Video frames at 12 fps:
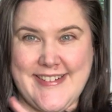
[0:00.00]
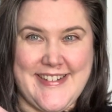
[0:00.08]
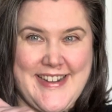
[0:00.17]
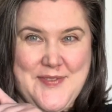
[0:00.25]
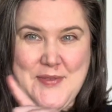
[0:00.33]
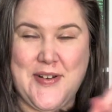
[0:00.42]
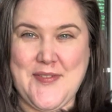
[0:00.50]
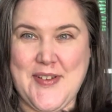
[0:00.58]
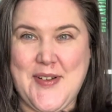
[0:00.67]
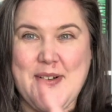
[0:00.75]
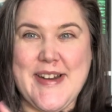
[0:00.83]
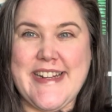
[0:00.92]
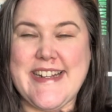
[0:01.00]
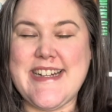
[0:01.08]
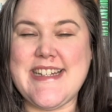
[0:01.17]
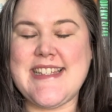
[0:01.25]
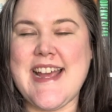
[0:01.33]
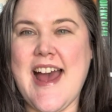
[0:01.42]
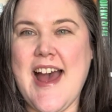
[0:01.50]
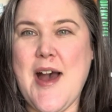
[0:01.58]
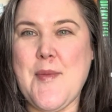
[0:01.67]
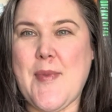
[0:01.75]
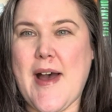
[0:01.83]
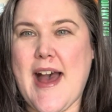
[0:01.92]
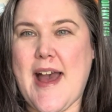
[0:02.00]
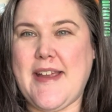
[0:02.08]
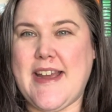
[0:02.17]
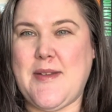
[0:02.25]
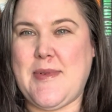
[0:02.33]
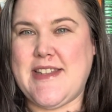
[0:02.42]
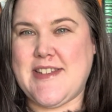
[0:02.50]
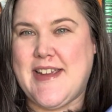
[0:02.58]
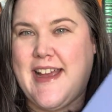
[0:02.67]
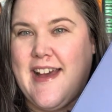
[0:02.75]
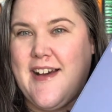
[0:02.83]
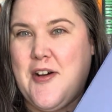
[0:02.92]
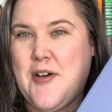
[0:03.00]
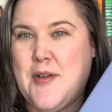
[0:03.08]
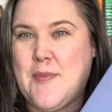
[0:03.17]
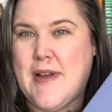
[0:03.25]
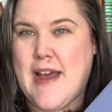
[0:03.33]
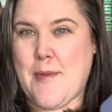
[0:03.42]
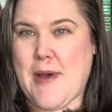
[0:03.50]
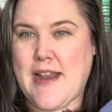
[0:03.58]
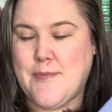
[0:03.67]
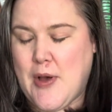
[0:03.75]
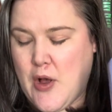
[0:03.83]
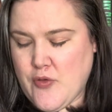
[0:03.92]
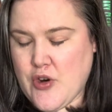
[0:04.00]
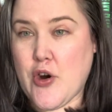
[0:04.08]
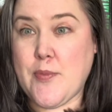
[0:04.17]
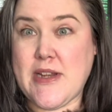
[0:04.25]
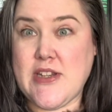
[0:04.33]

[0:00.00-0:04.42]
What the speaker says: in one of the corners, but I'm going to be doing it on my iPad, but I'll record my